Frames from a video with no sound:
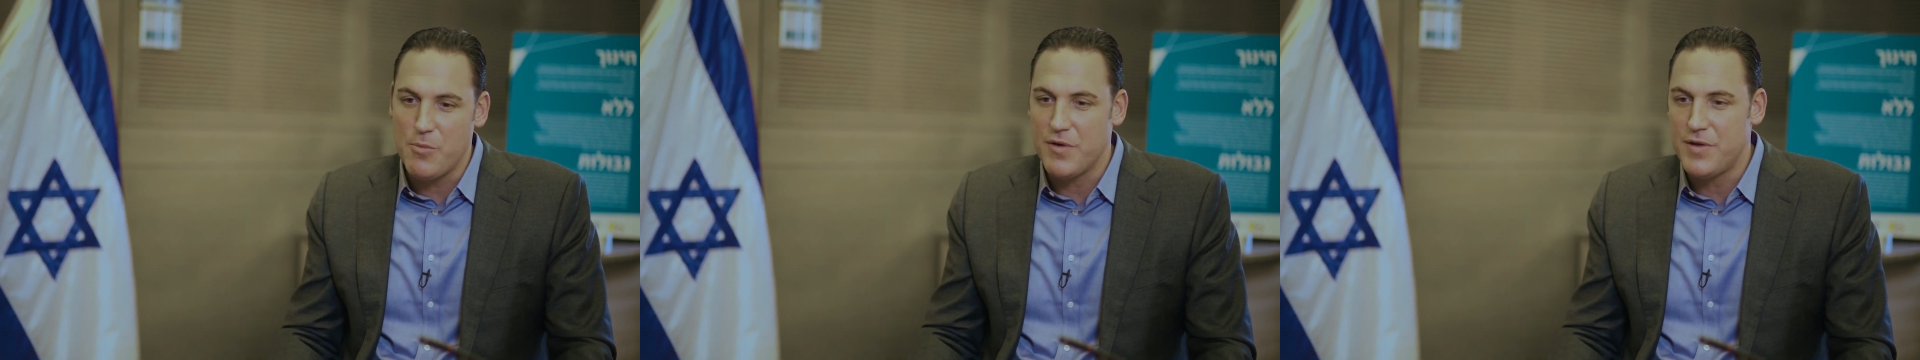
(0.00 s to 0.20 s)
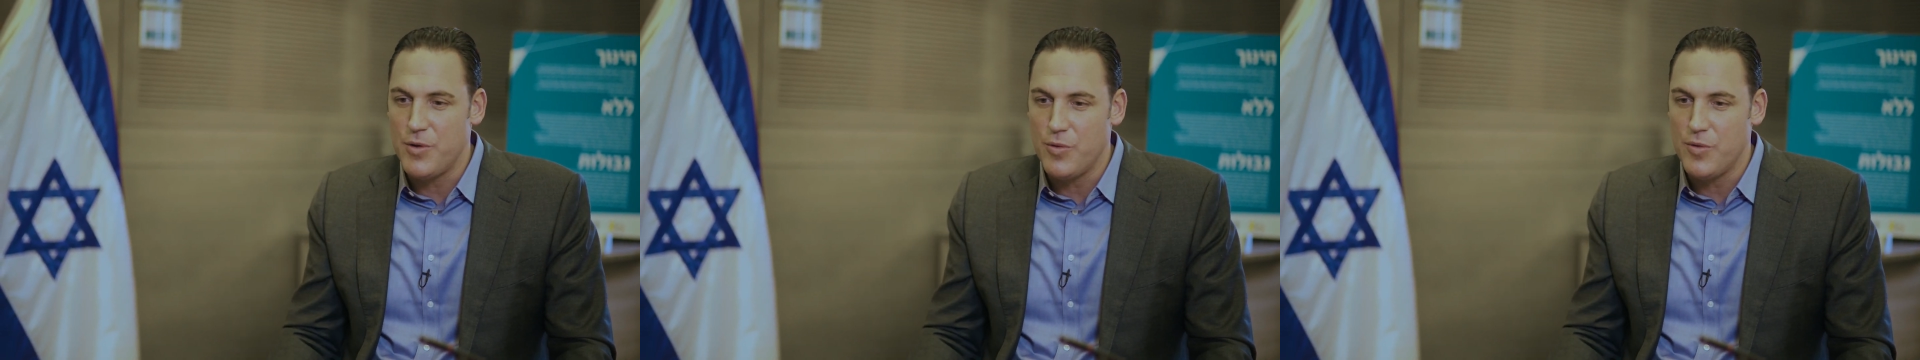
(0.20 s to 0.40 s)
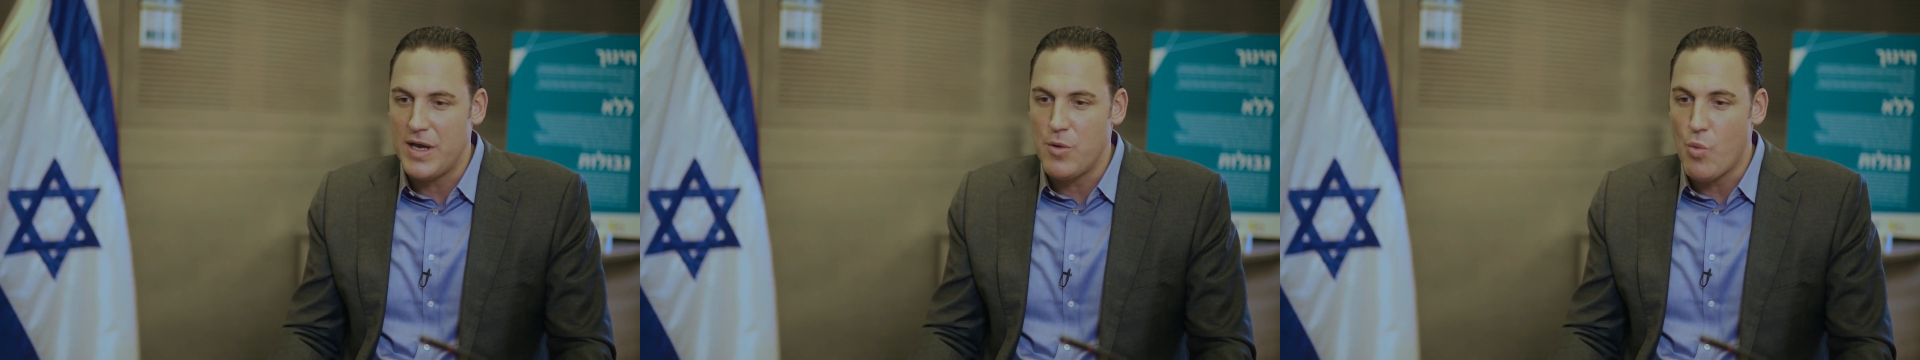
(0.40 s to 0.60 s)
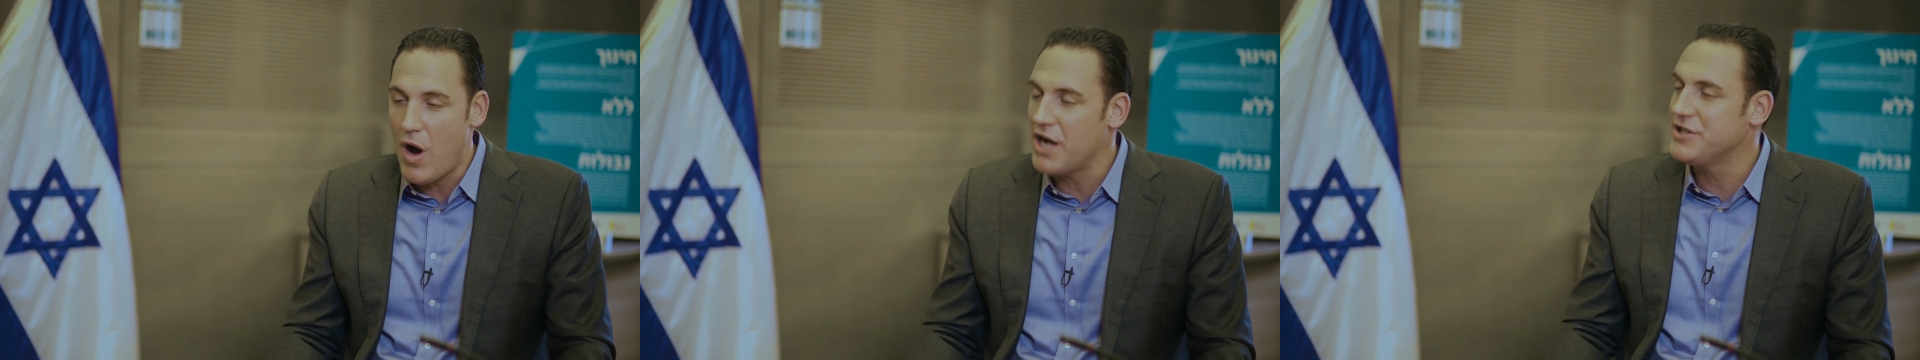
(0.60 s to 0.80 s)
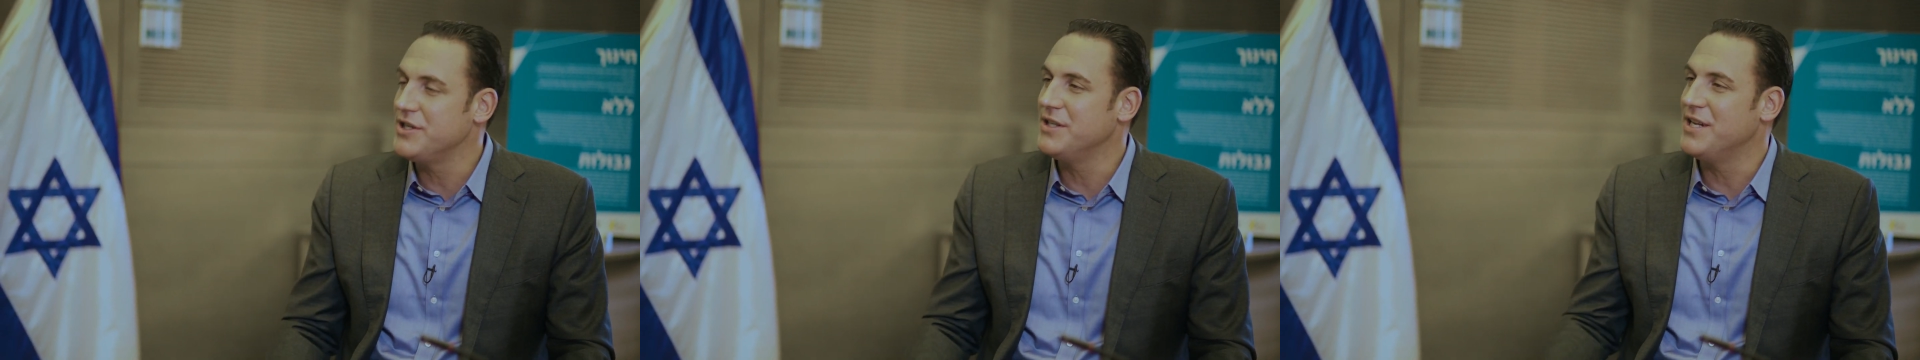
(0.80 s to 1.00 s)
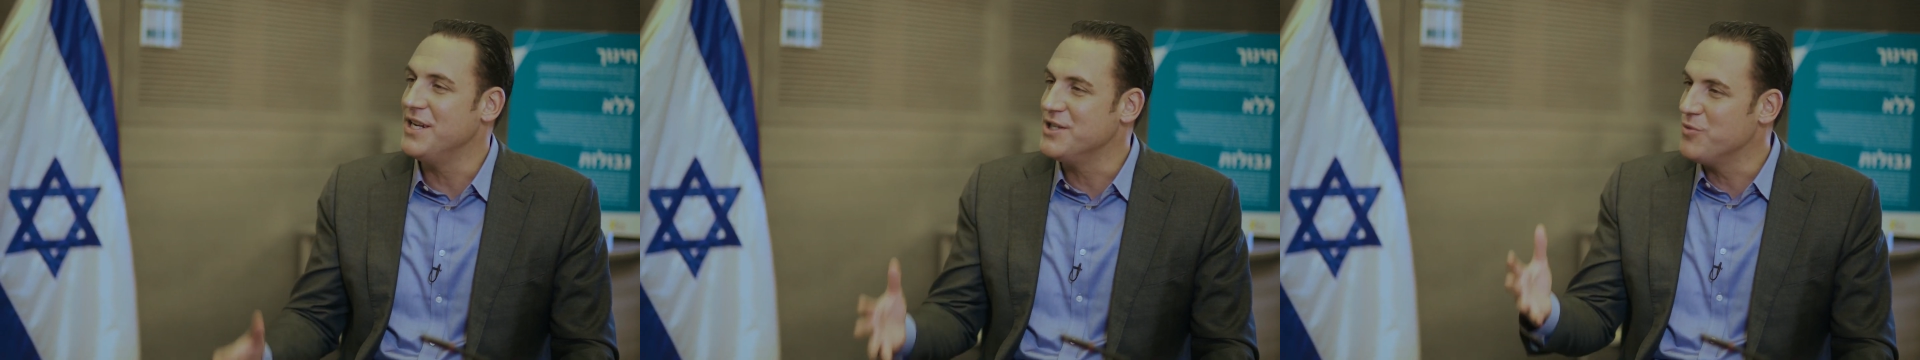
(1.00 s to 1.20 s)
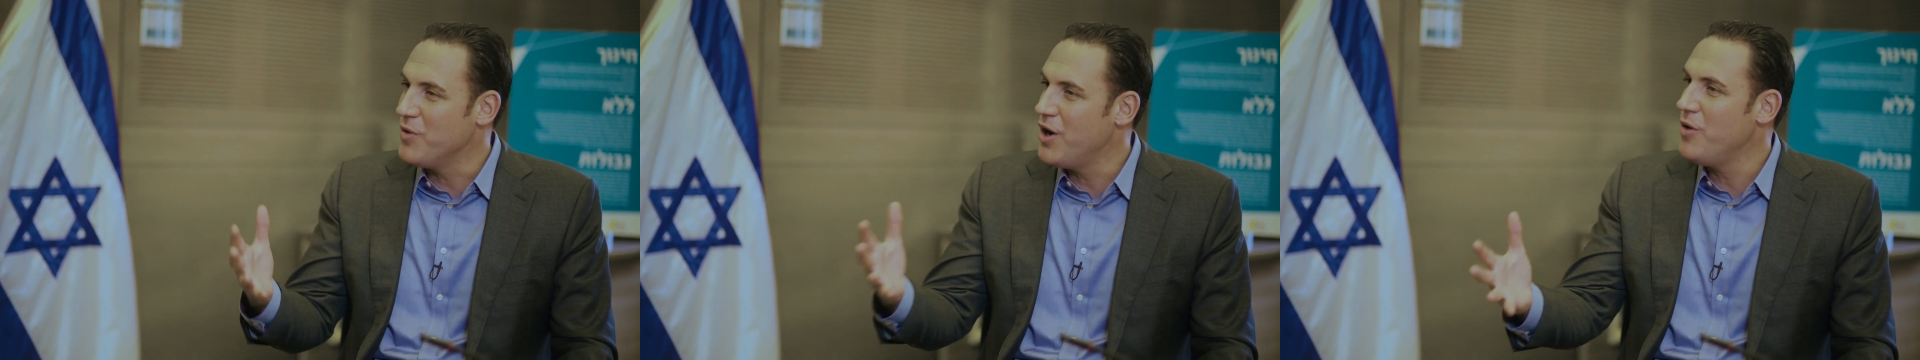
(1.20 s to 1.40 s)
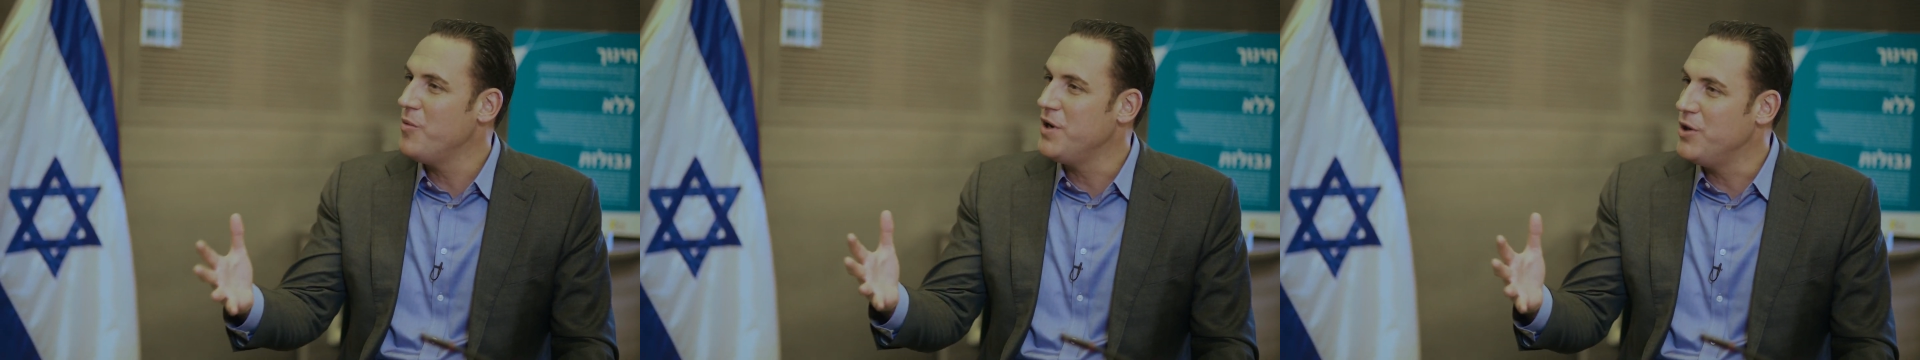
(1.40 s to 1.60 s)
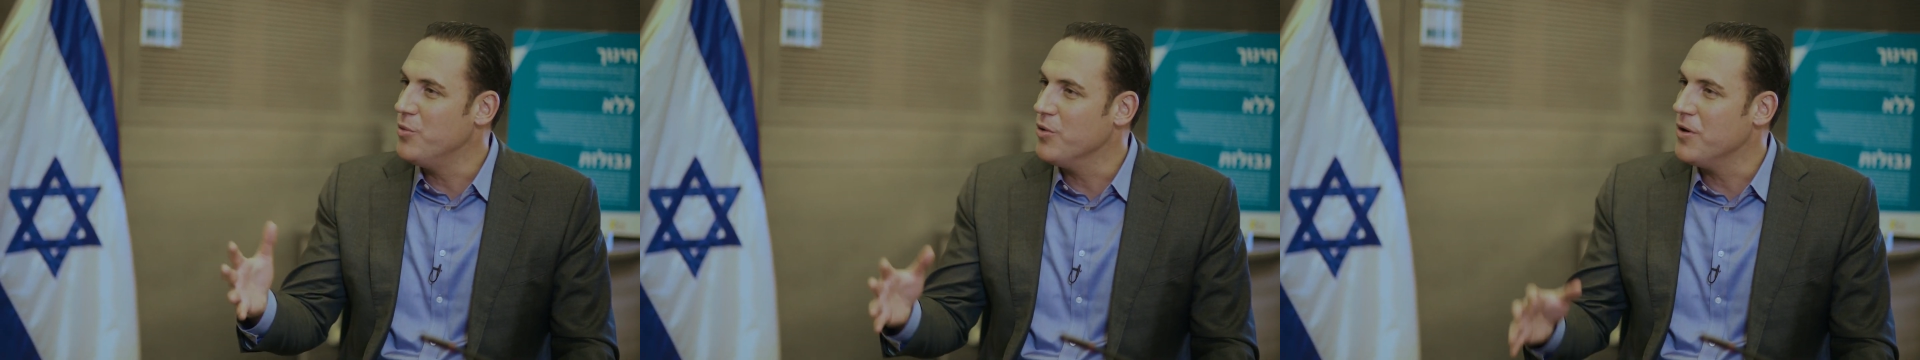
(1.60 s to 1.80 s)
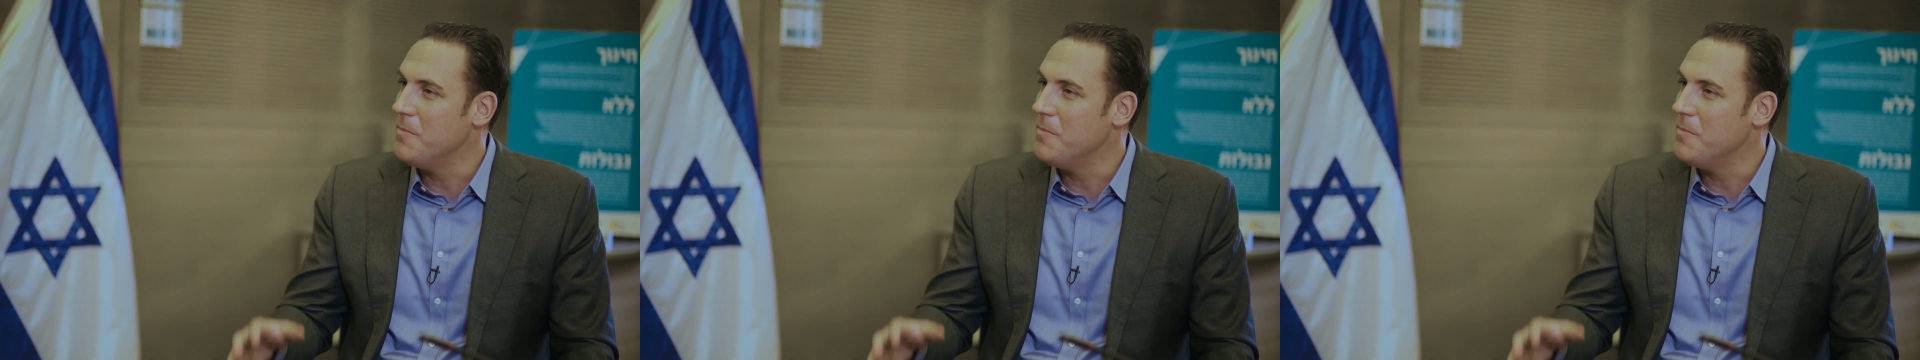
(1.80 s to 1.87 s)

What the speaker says: with you in Washington as well when you were